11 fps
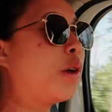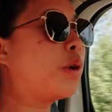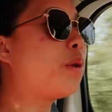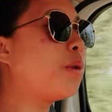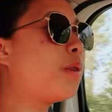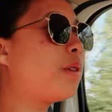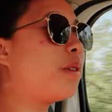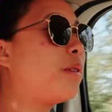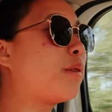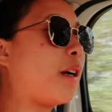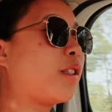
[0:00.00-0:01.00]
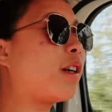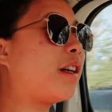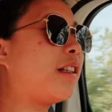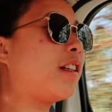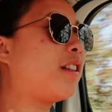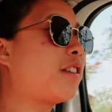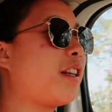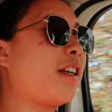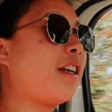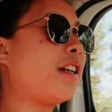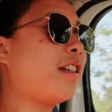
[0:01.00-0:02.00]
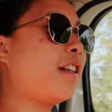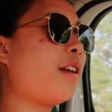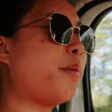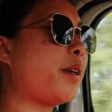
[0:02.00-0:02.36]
cool restaurant that looks like Italy,